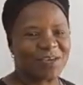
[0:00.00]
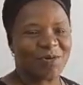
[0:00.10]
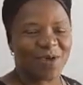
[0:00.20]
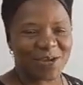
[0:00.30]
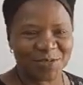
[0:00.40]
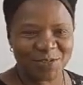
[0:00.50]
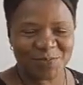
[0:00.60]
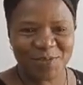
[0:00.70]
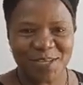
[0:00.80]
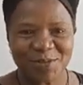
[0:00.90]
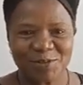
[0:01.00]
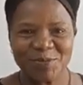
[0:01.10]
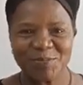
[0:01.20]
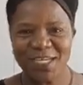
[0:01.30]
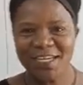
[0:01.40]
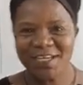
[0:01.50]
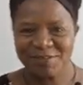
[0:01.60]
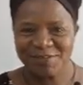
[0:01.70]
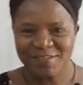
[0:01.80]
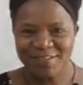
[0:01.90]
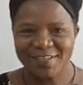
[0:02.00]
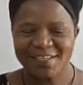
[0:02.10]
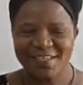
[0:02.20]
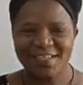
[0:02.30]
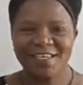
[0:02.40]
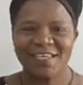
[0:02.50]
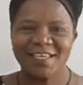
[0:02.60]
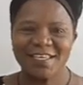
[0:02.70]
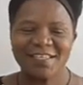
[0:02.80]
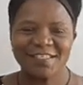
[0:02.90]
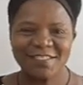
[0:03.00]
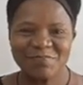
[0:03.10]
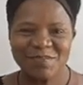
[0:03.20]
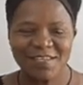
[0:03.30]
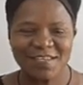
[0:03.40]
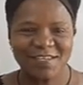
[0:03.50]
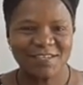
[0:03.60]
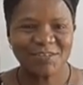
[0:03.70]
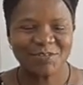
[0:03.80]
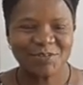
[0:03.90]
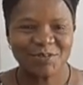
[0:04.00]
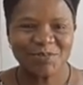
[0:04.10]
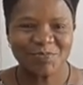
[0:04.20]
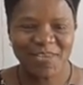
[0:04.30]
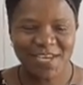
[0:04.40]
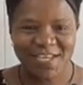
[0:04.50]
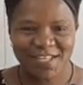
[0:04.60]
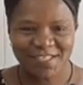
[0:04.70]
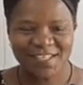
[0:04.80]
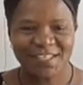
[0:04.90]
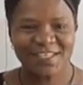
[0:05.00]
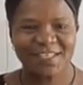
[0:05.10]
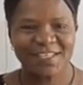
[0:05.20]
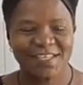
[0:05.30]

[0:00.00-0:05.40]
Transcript: you're welcome to my YouTube channel. It's still me, Dr. Nnubia Agatha.